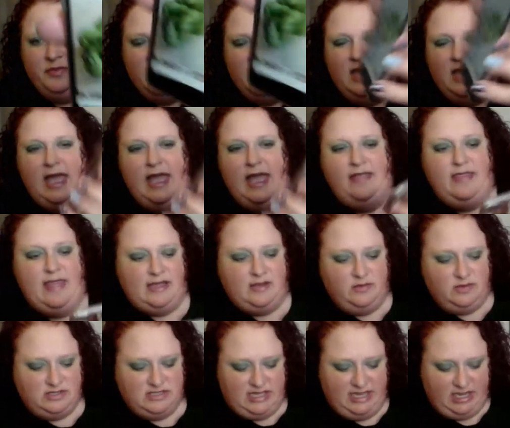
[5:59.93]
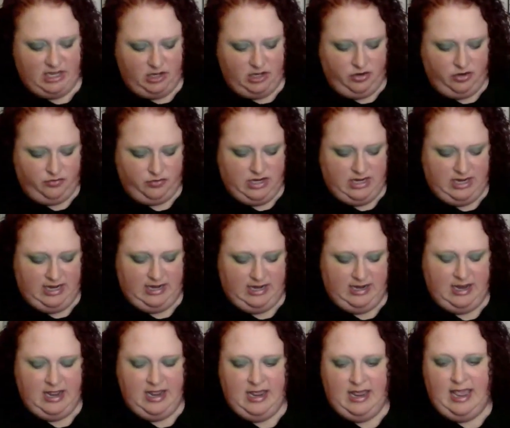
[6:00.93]
And that one's like
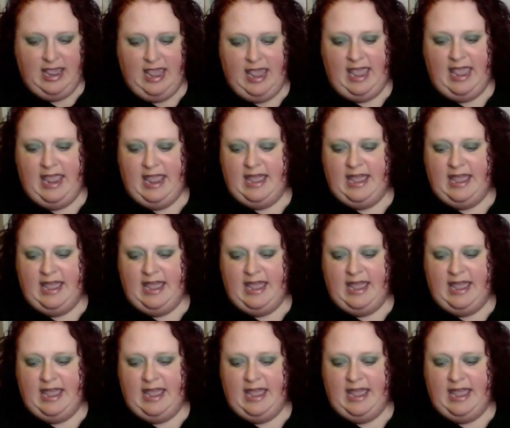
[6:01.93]
green,